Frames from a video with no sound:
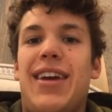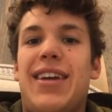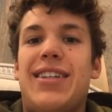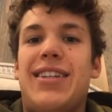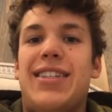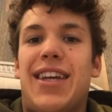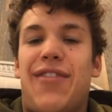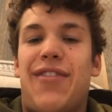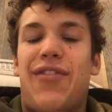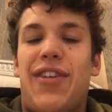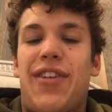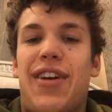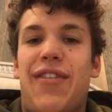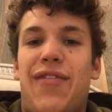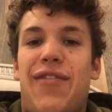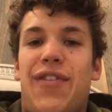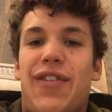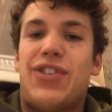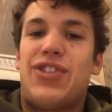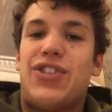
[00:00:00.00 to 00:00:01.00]

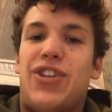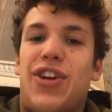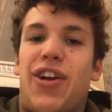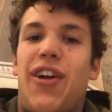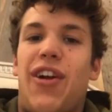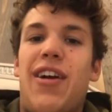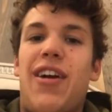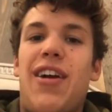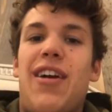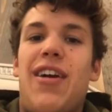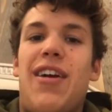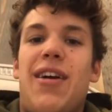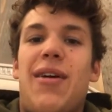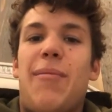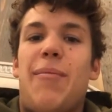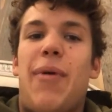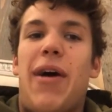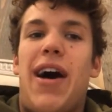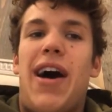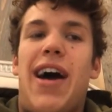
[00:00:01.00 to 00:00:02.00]
different for sure.
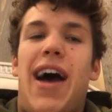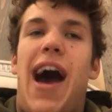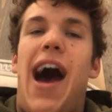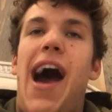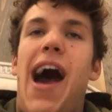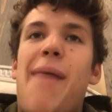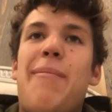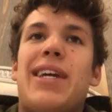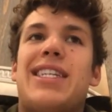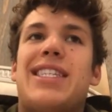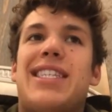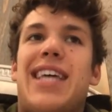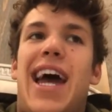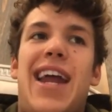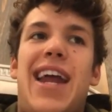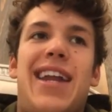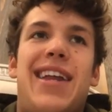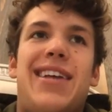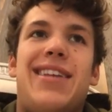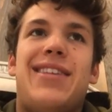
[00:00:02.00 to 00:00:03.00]
But I'm
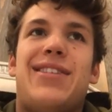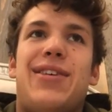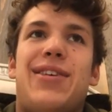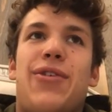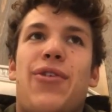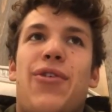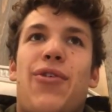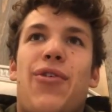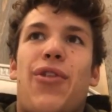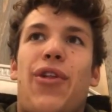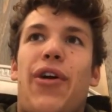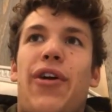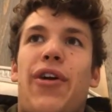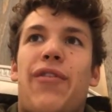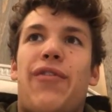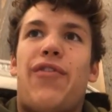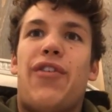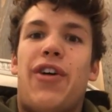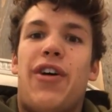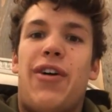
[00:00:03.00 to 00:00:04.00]
excited to
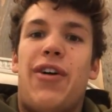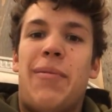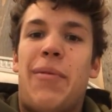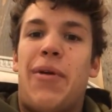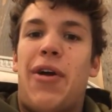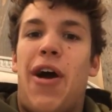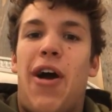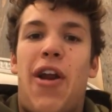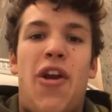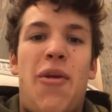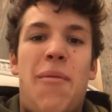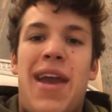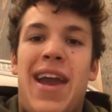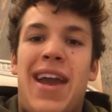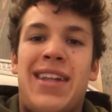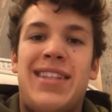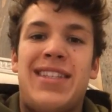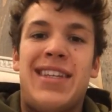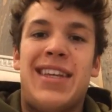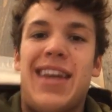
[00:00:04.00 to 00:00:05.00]
learn from Connor
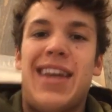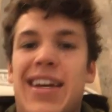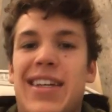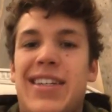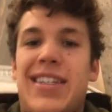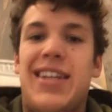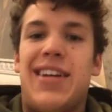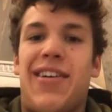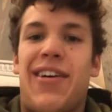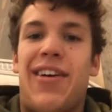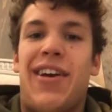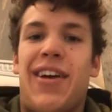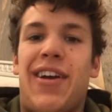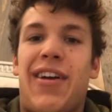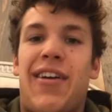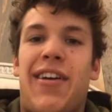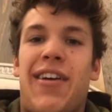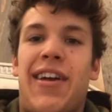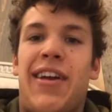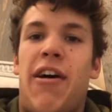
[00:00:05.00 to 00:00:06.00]
Mance and Casey
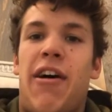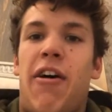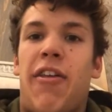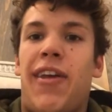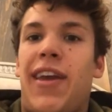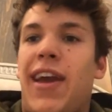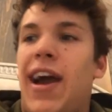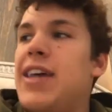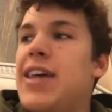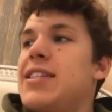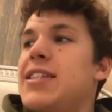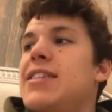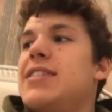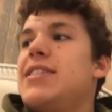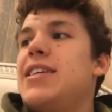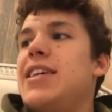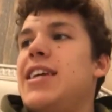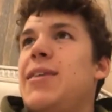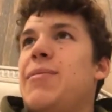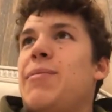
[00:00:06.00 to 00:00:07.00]
Klinger and all the guys on the
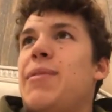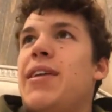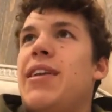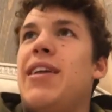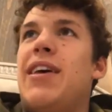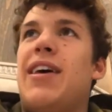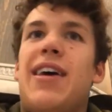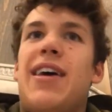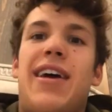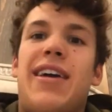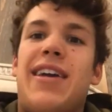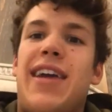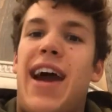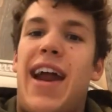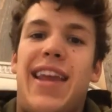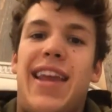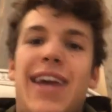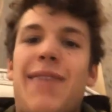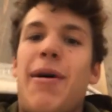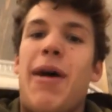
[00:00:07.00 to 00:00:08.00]
team and
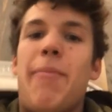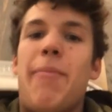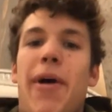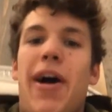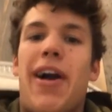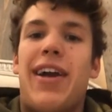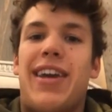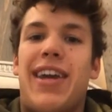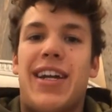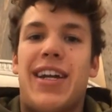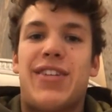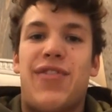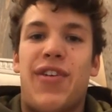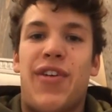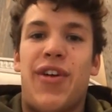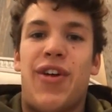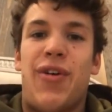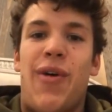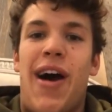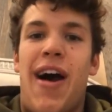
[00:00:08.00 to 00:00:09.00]
kind of get my butt kicked for a
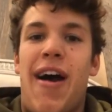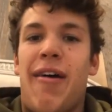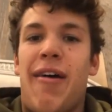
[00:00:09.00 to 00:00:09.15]
little while.